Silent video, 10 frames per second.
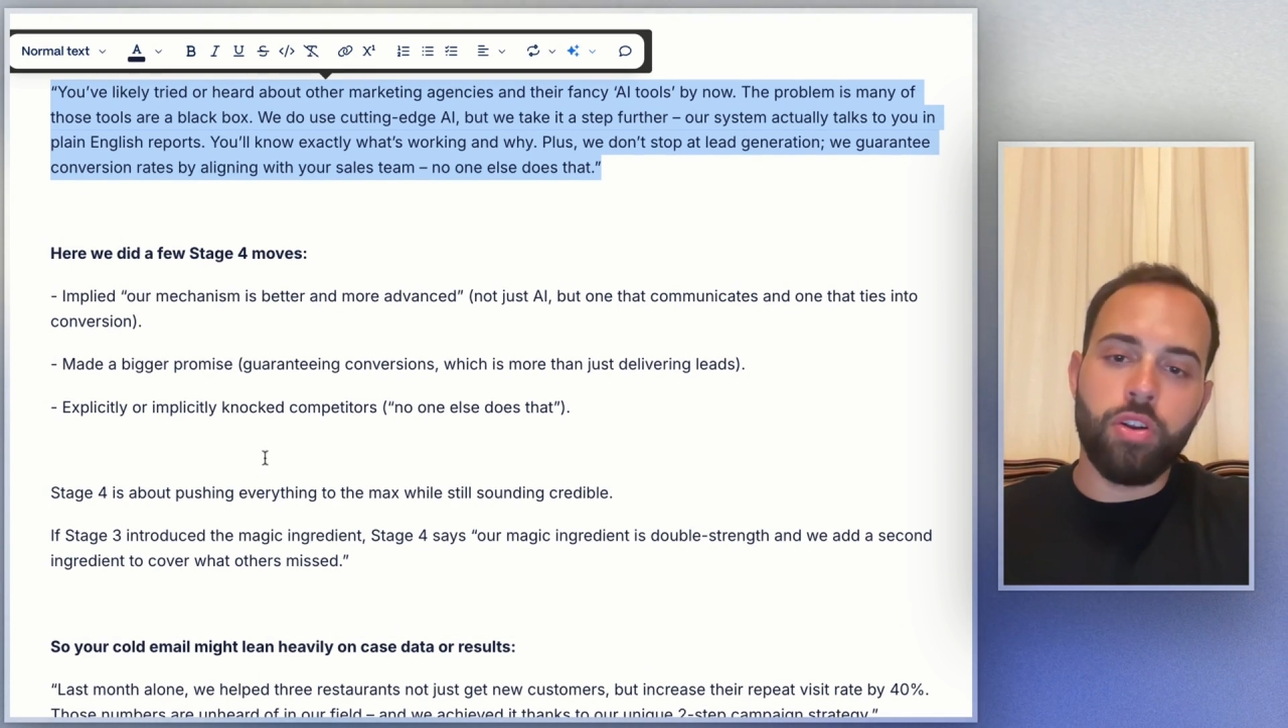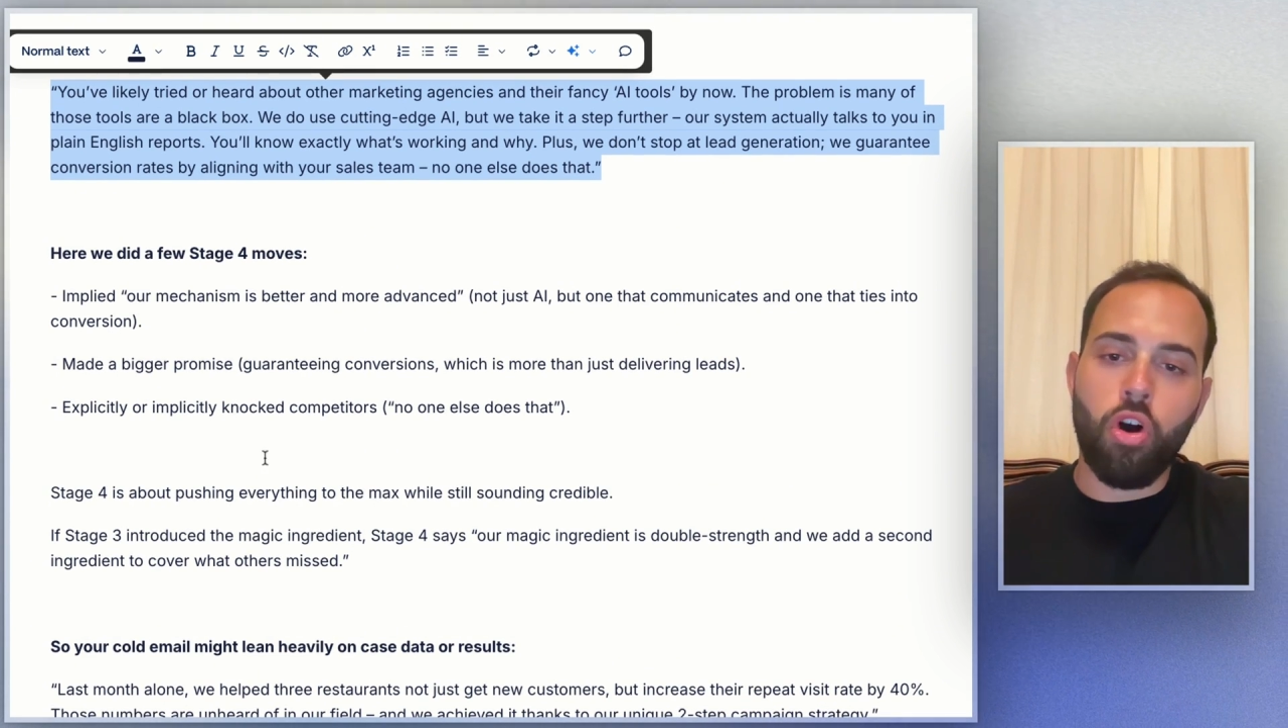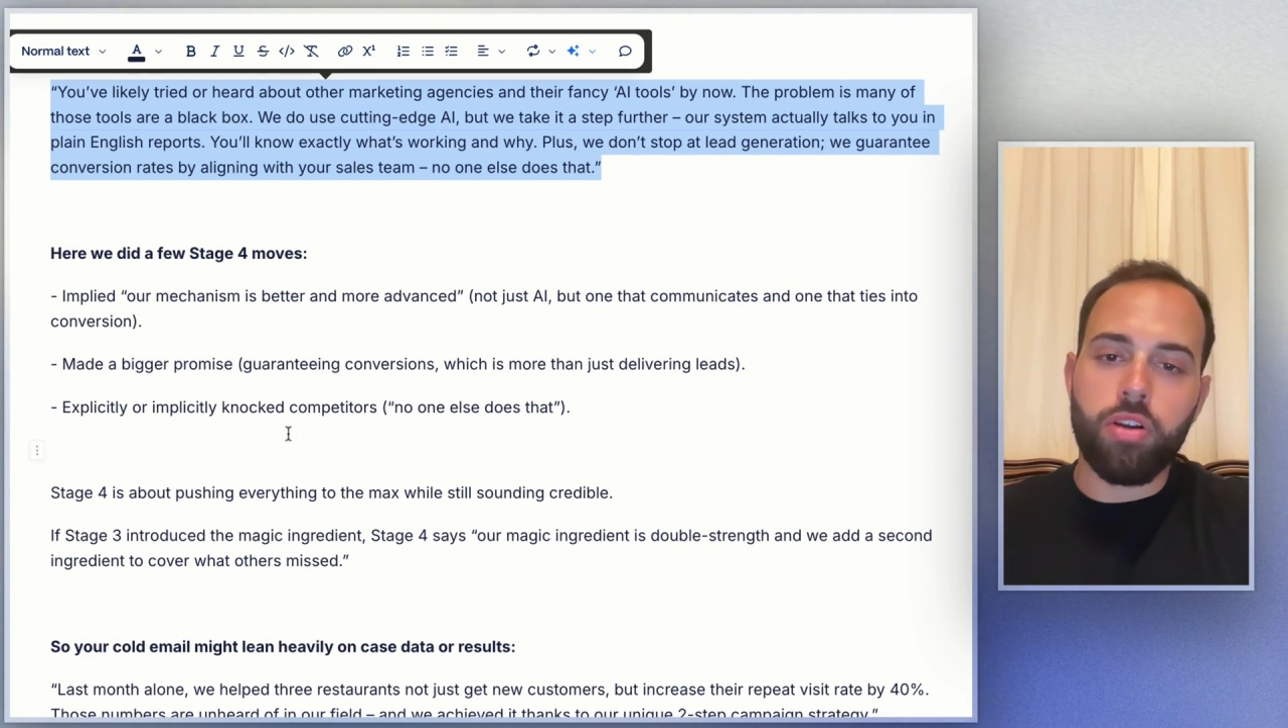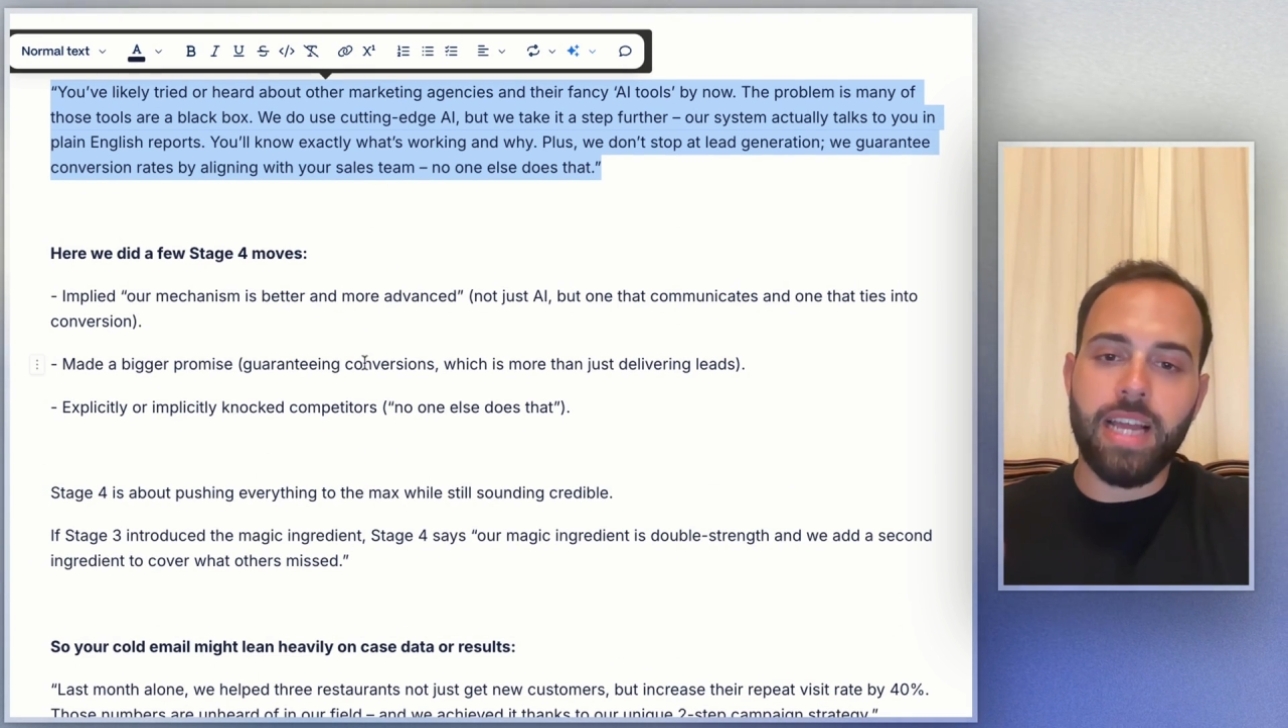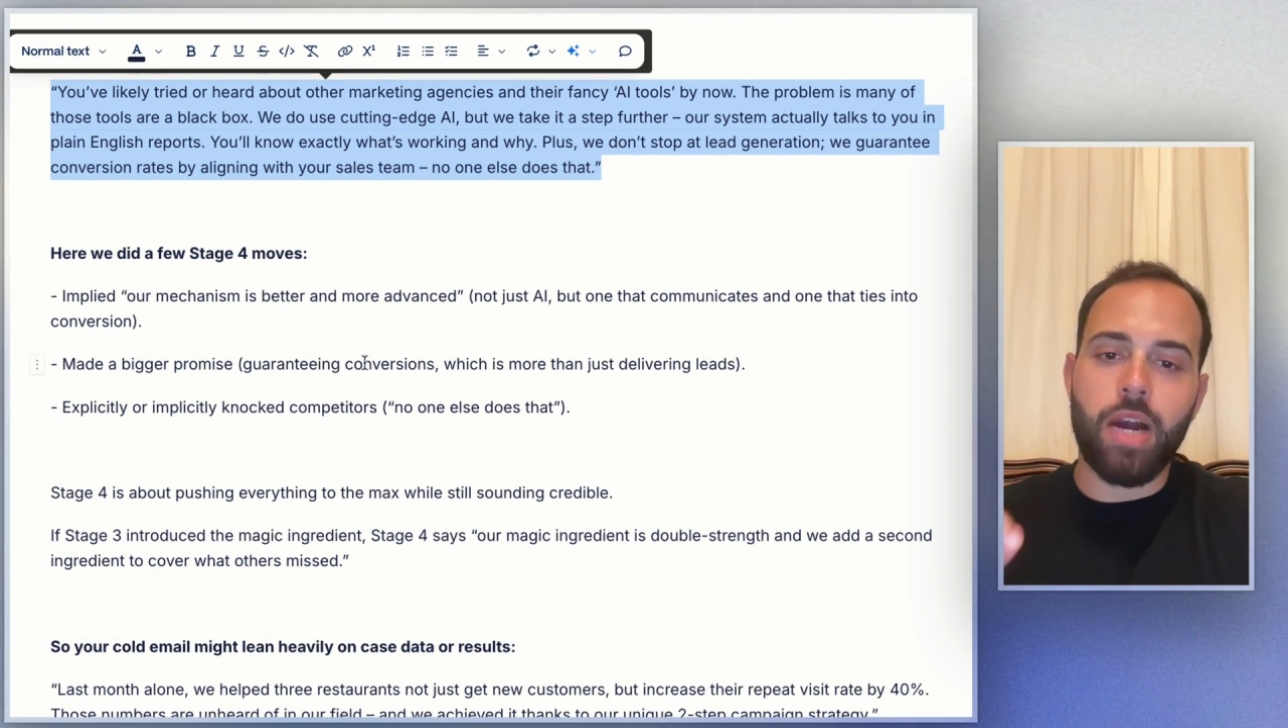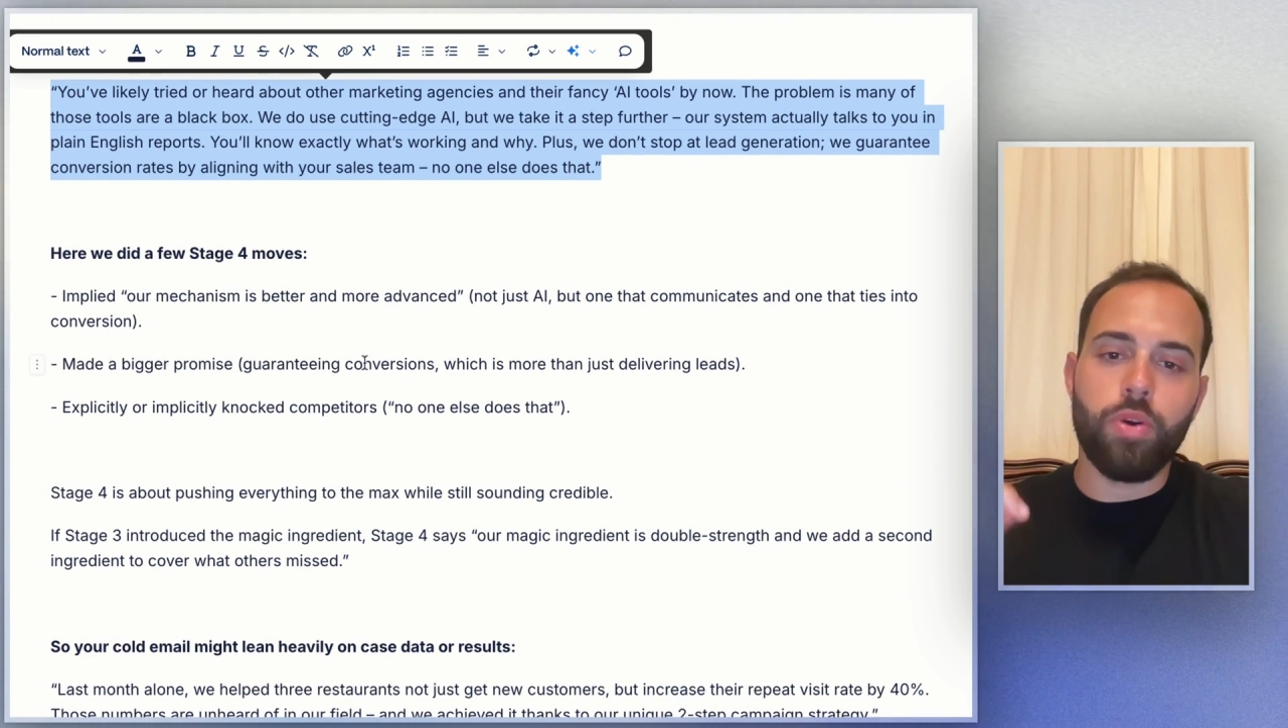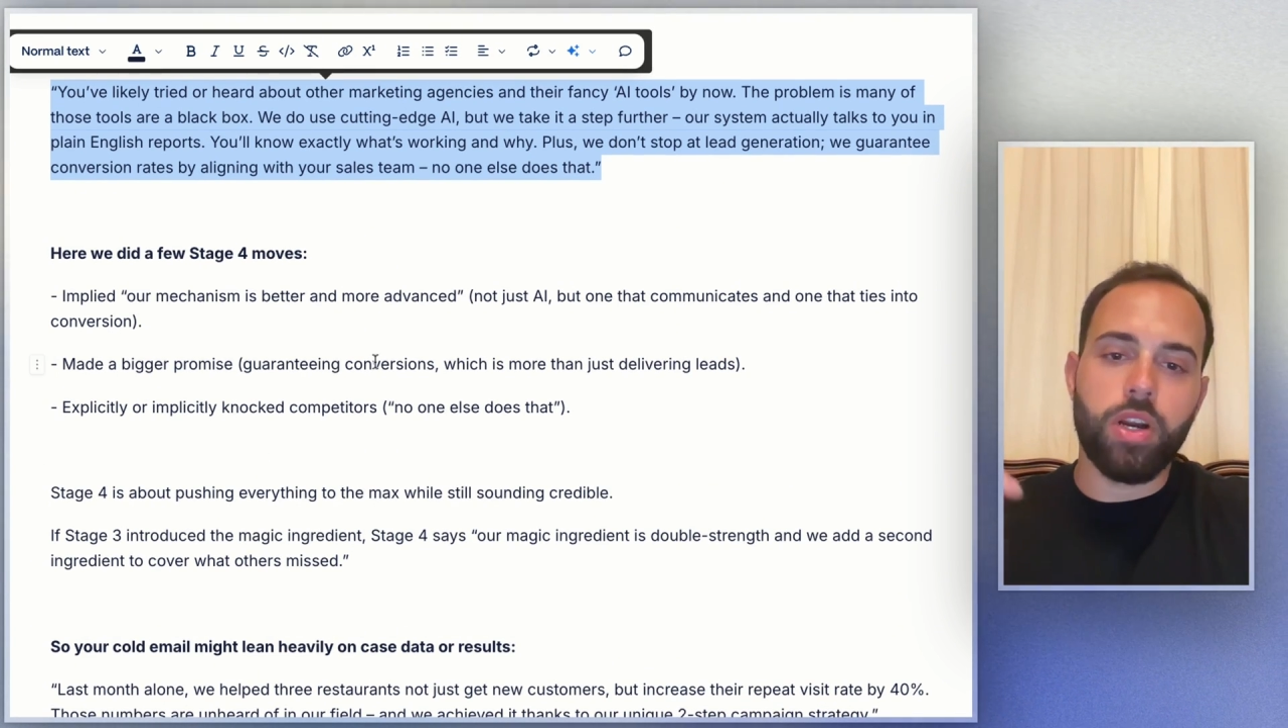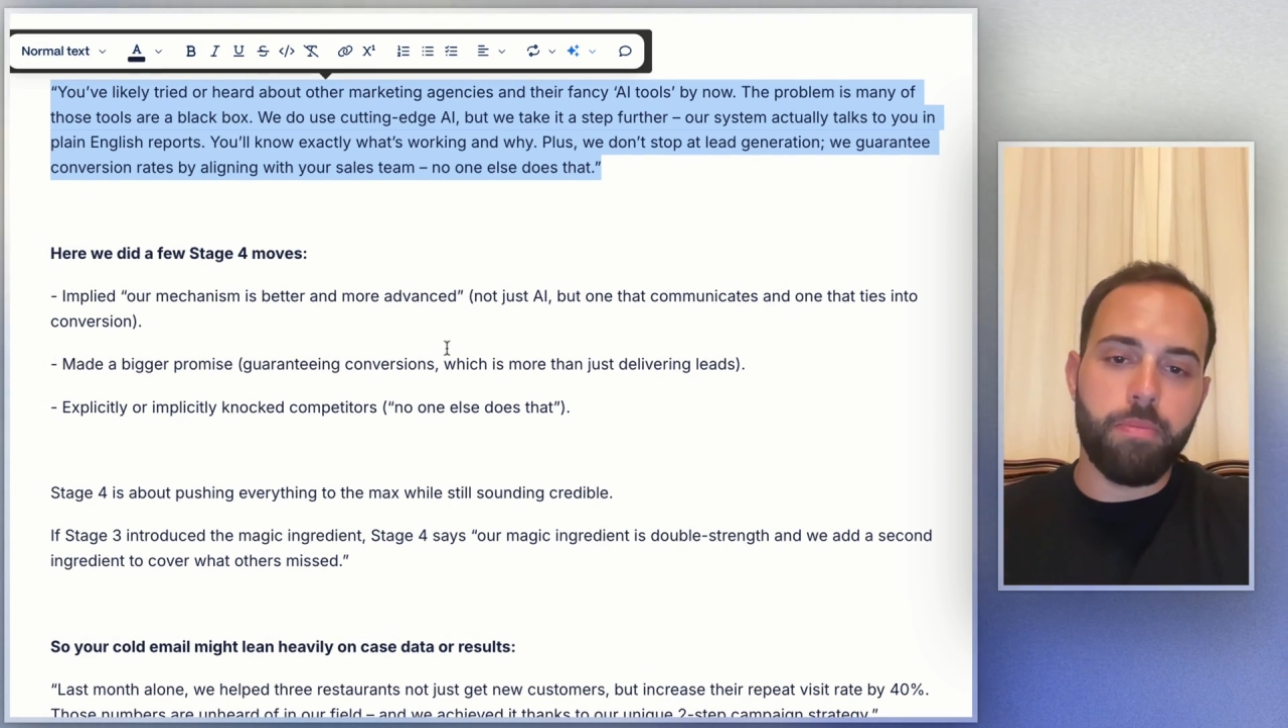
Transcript: knocked our